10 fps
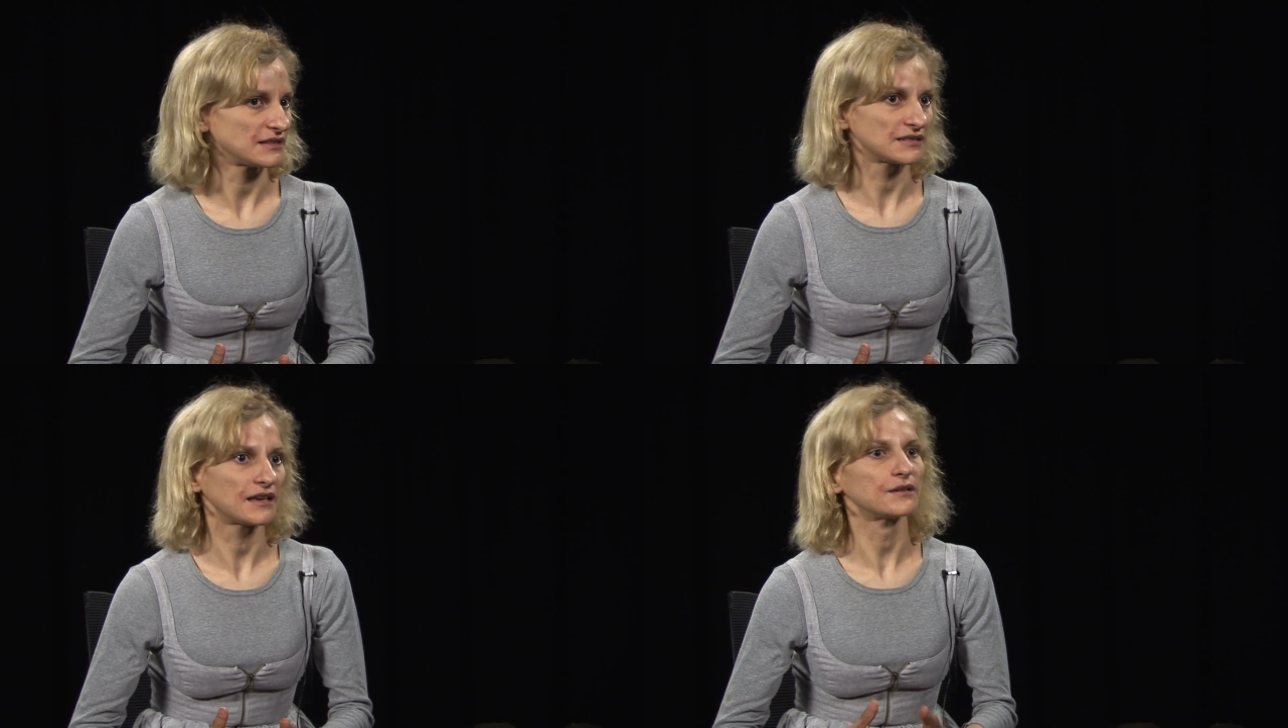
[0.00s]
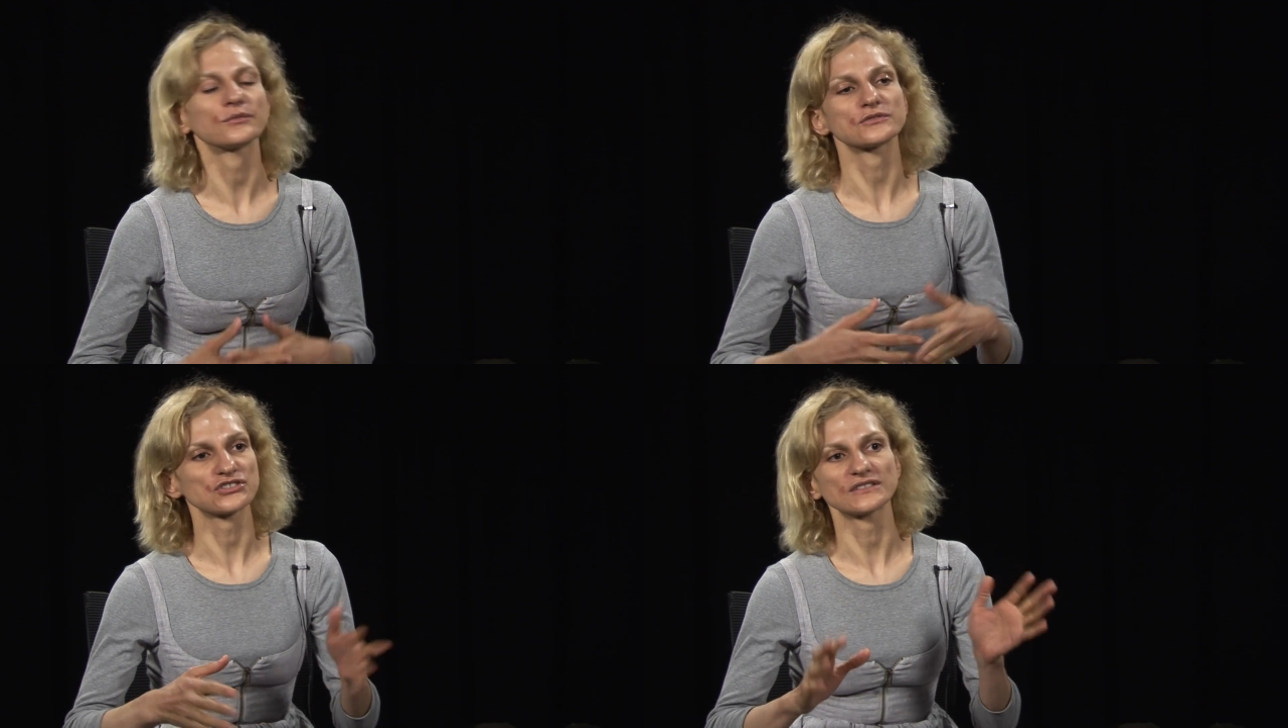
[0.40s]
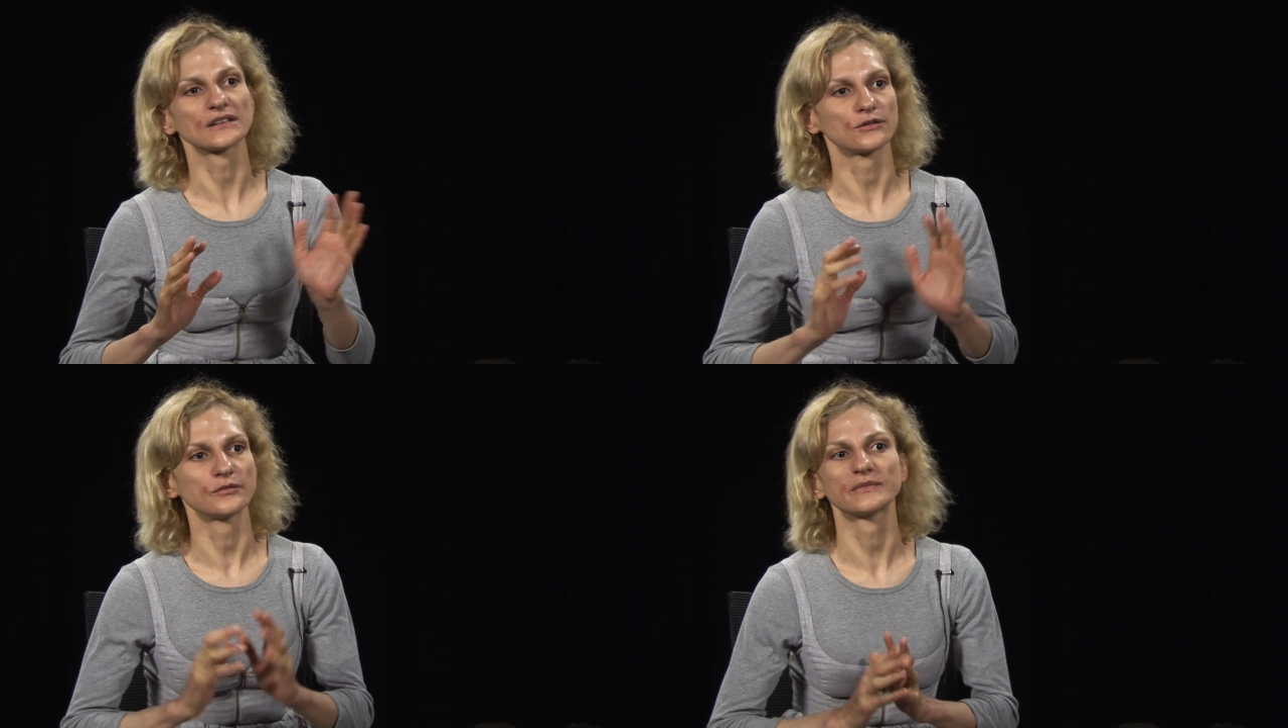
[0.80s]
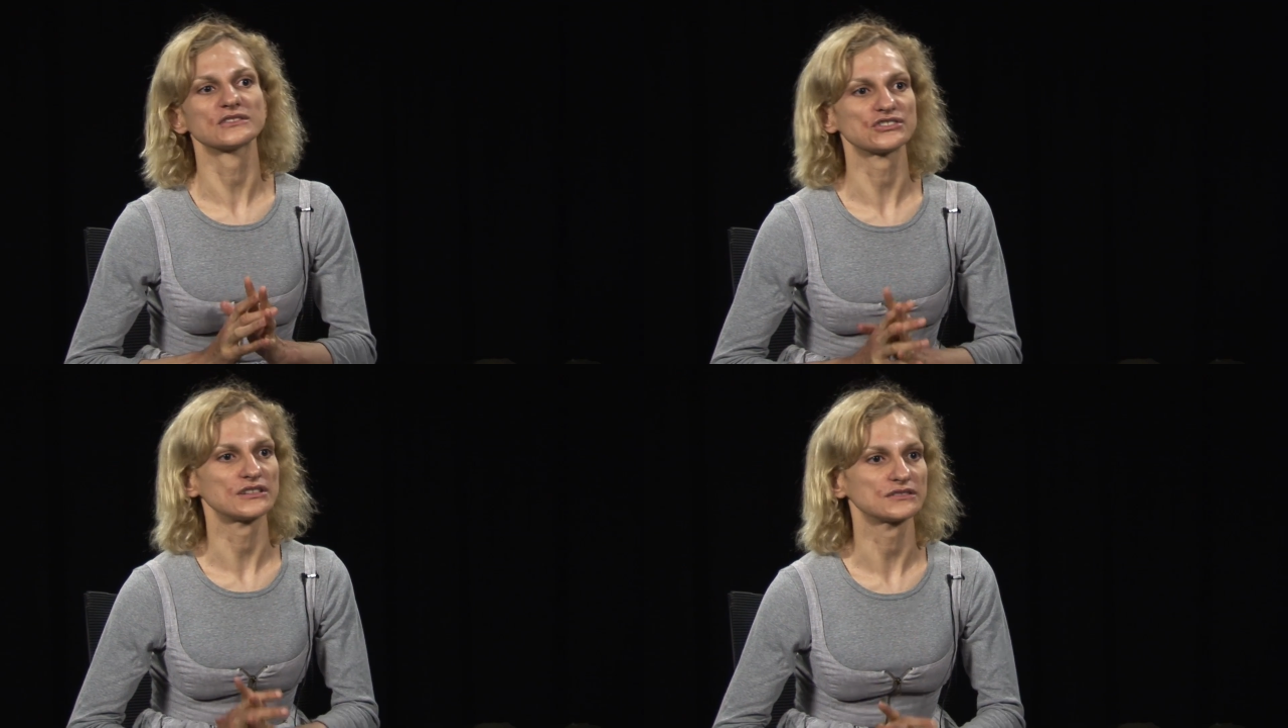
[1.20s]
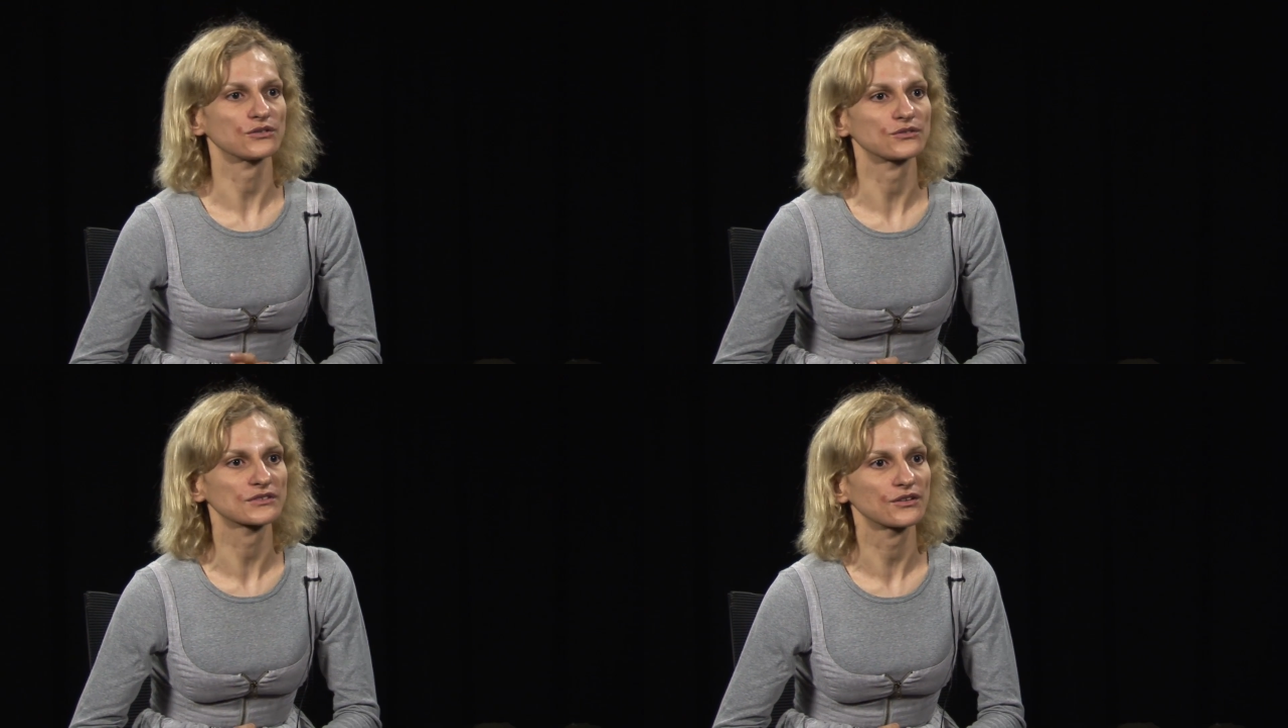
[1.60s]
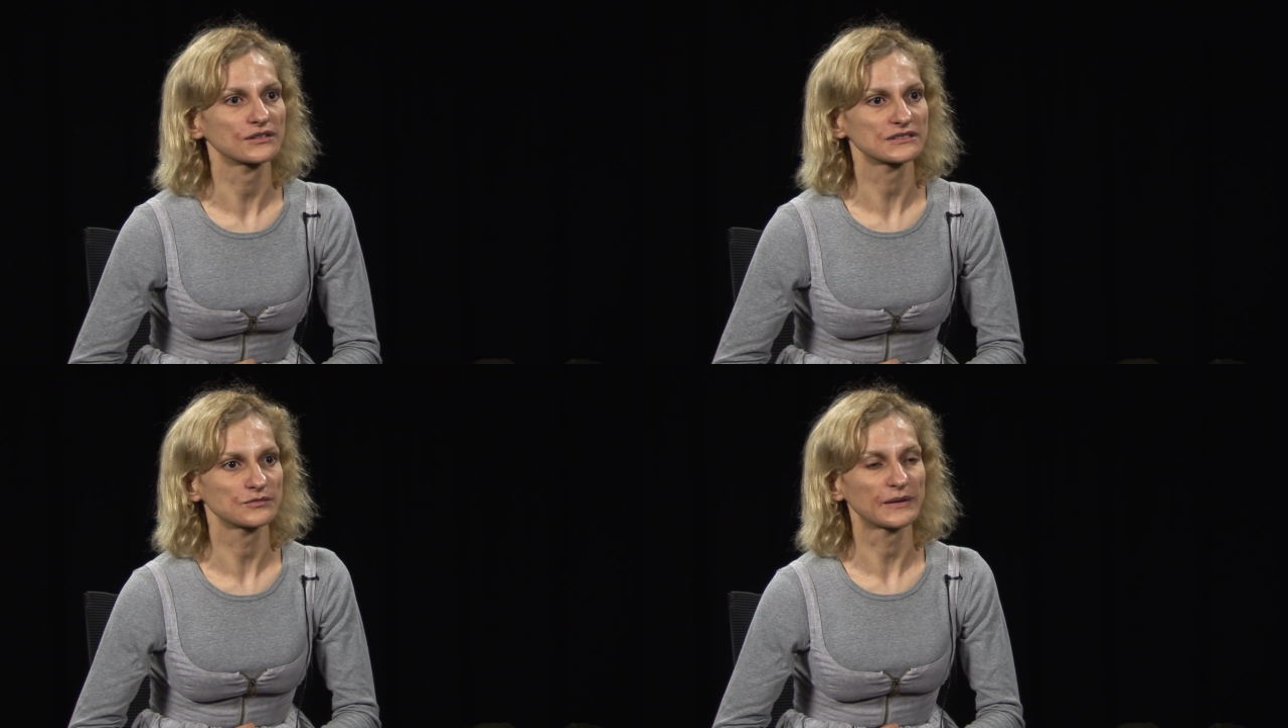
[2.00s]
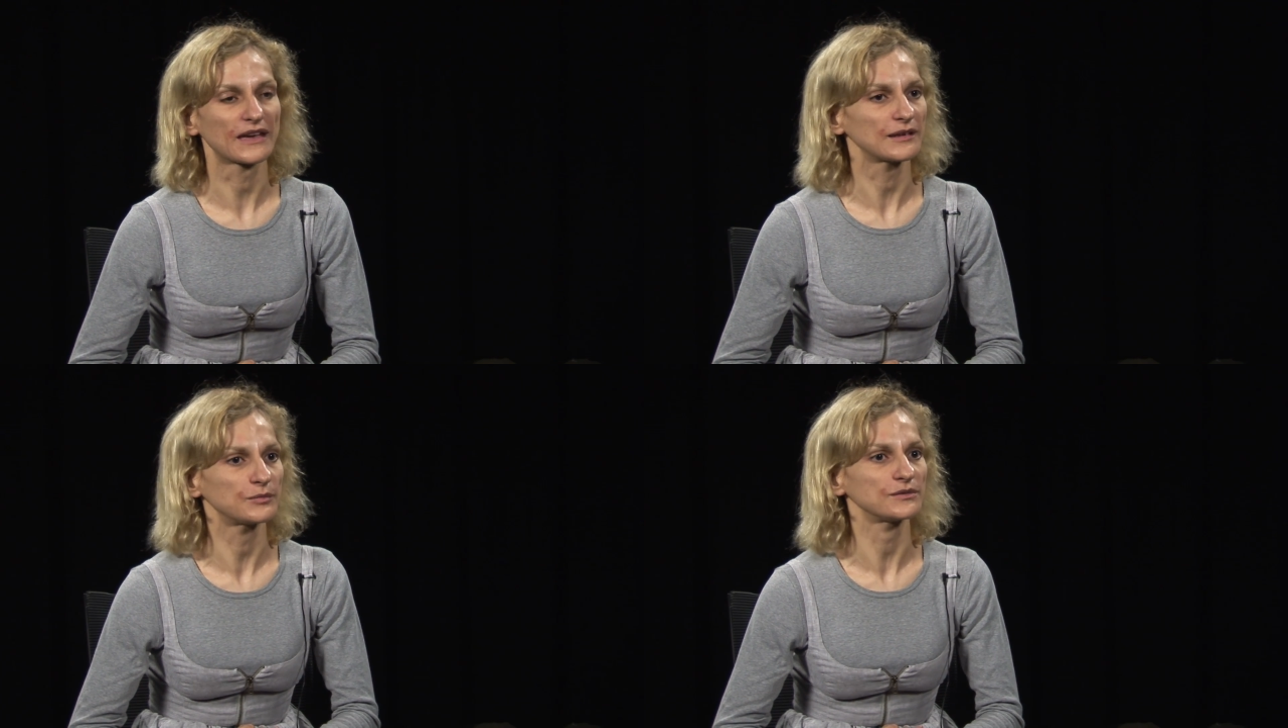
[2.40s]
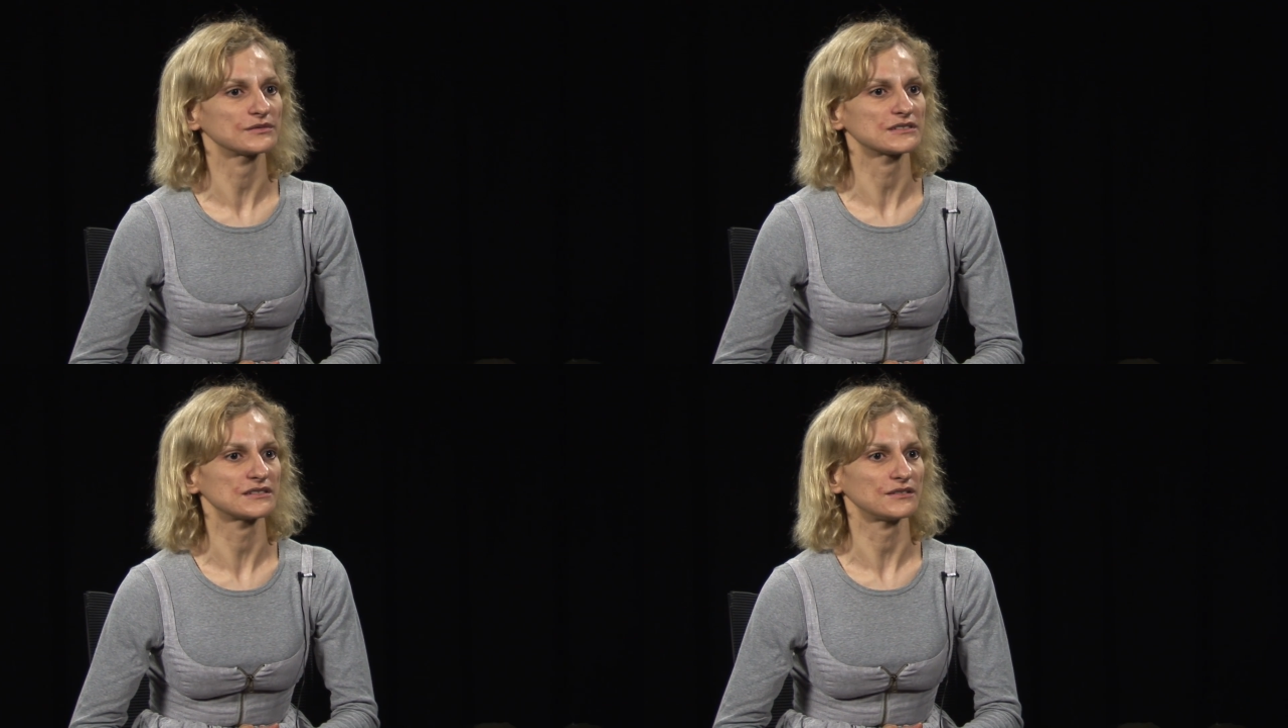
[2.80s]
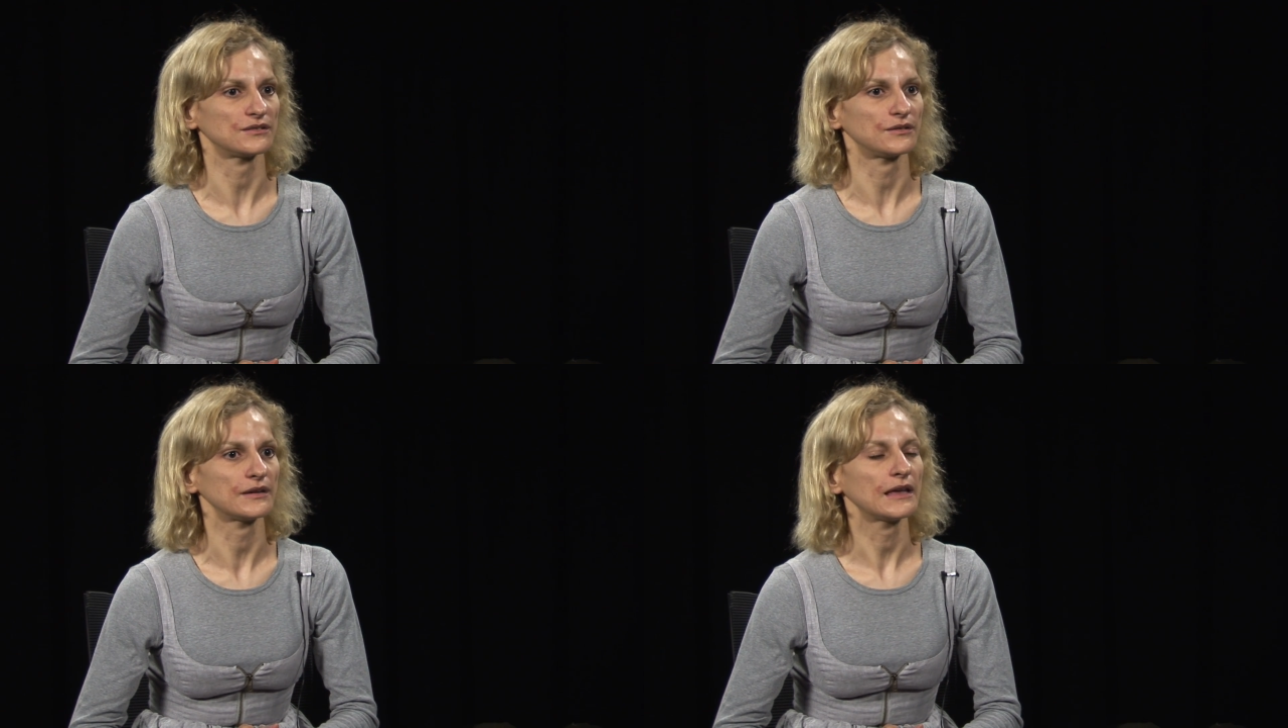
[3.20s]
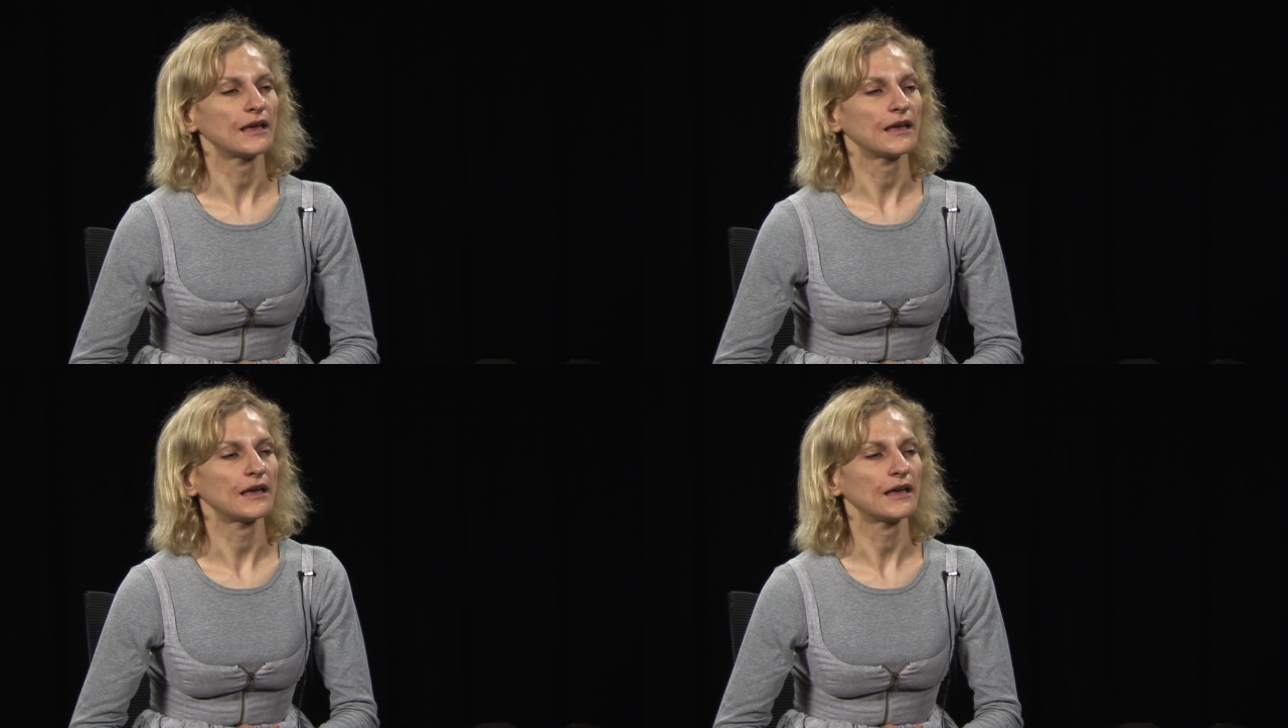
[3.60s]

They say, well, she's a woman, she's not going to be able to.